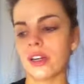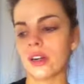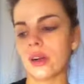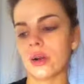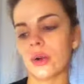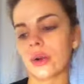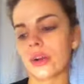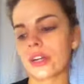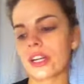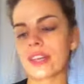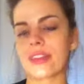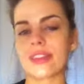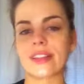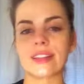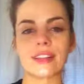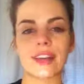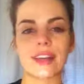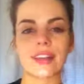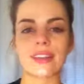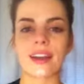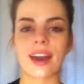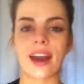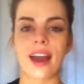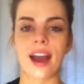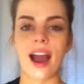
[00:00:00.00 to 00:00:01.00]
or anything
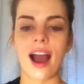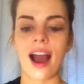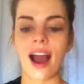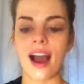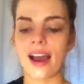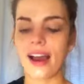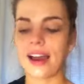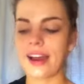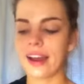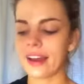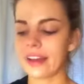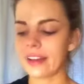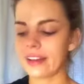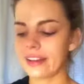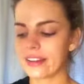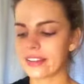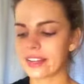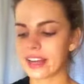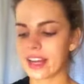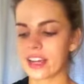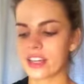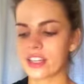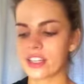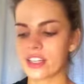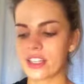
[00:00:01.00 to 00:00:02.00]
like that. I
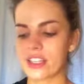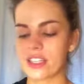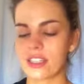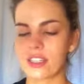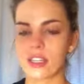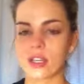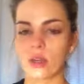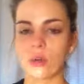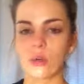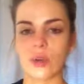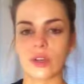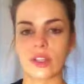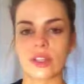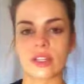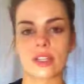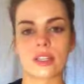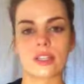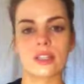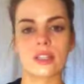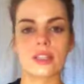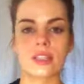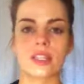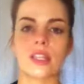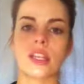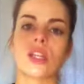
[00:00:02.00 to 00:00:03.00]
tend to stick with
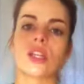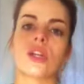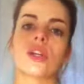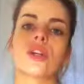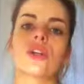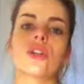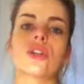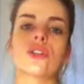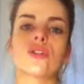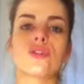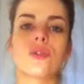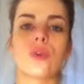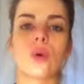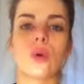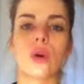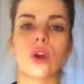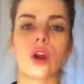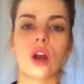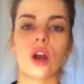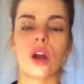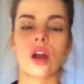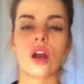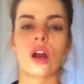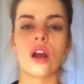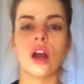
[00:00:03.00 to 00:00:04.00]
concealers
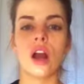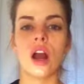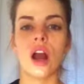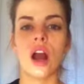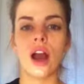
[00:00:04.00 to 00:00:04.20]
for